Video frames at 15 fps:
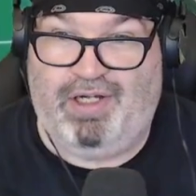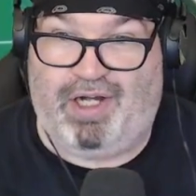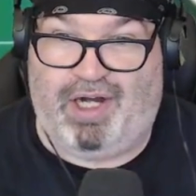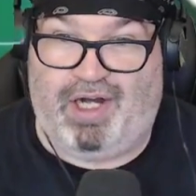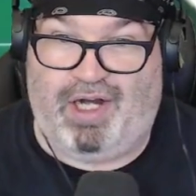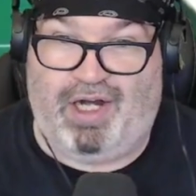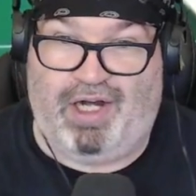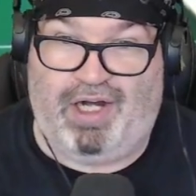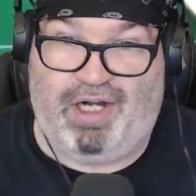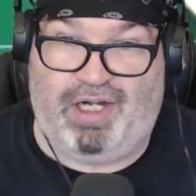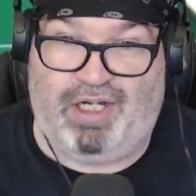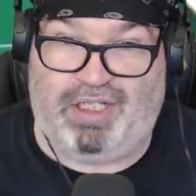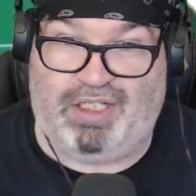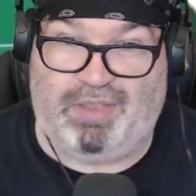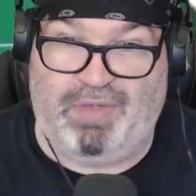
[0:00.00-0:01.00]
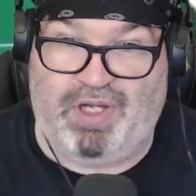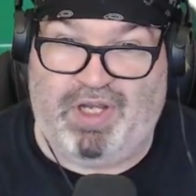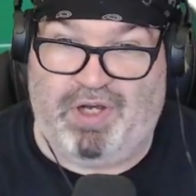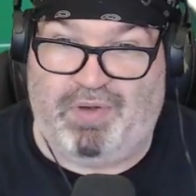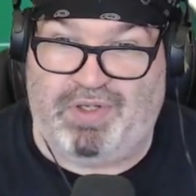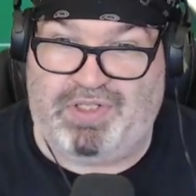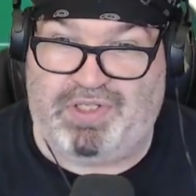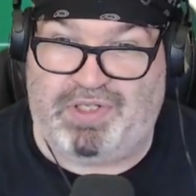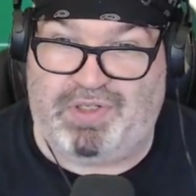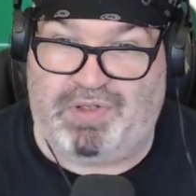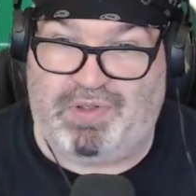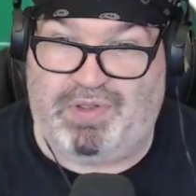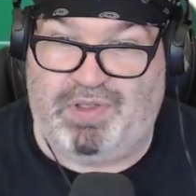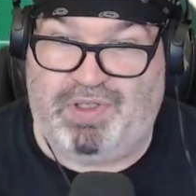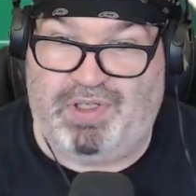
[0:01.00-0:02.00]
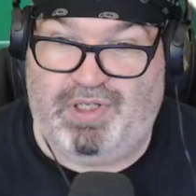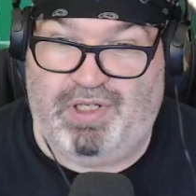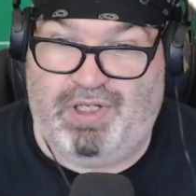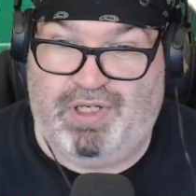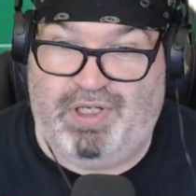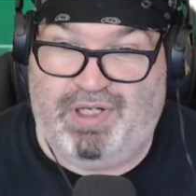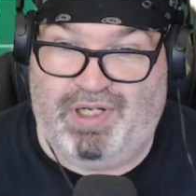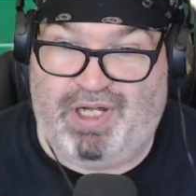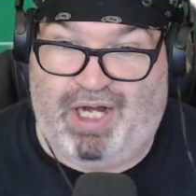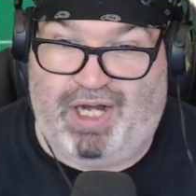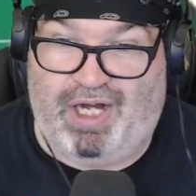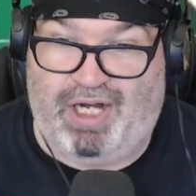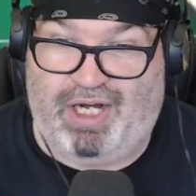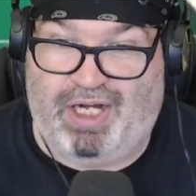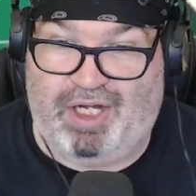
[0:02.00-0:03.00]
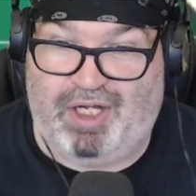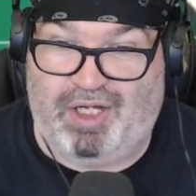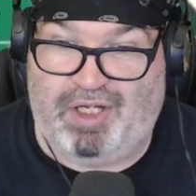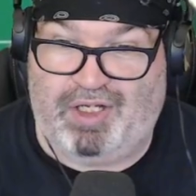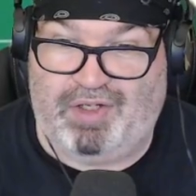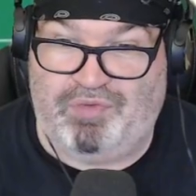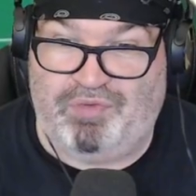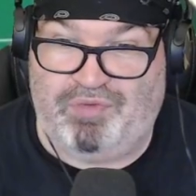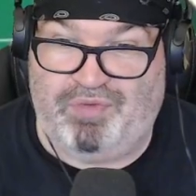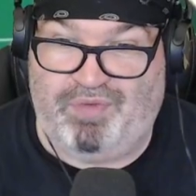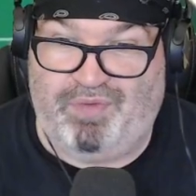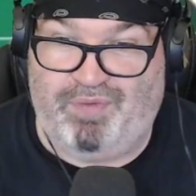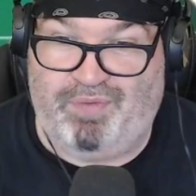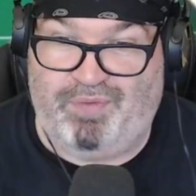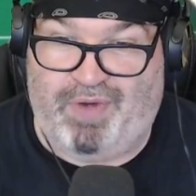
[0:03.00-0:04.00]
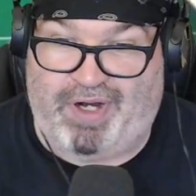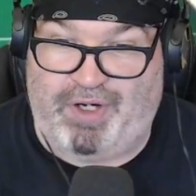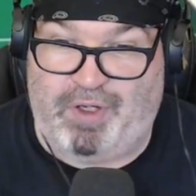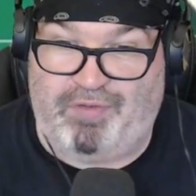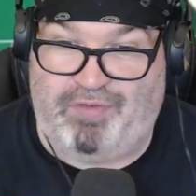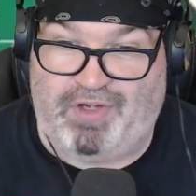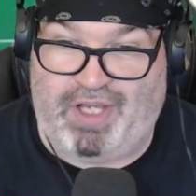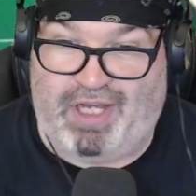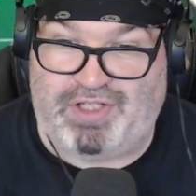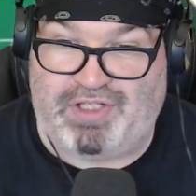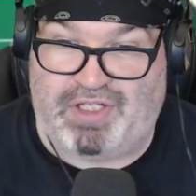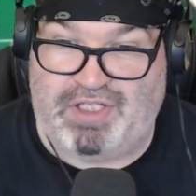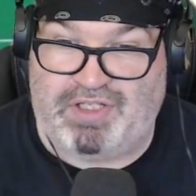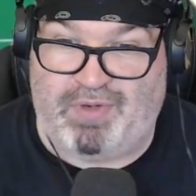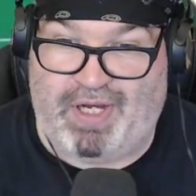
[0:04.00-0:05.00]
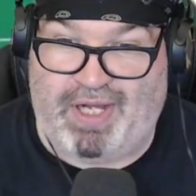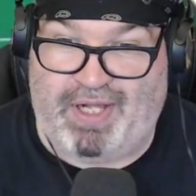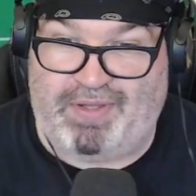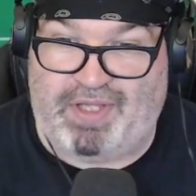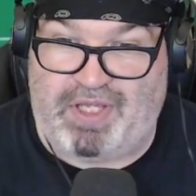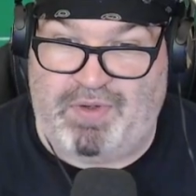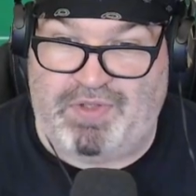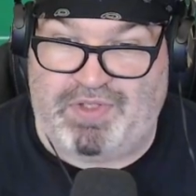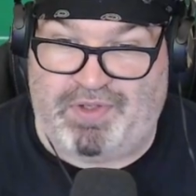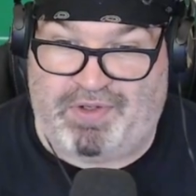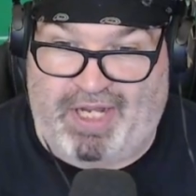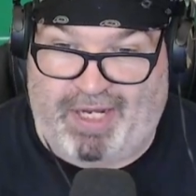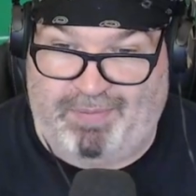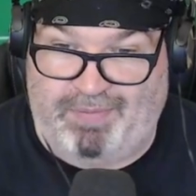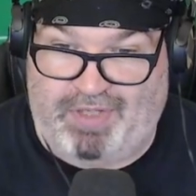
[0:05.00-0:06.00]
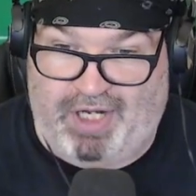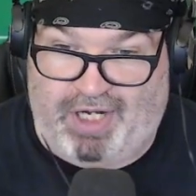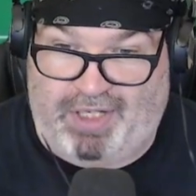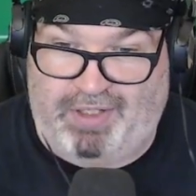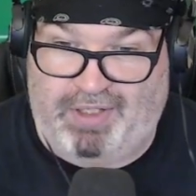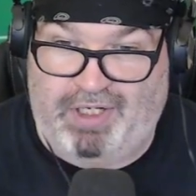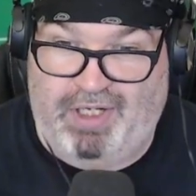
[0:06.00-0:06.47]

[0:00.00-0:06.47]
Let me go into my notifications so I get the username done.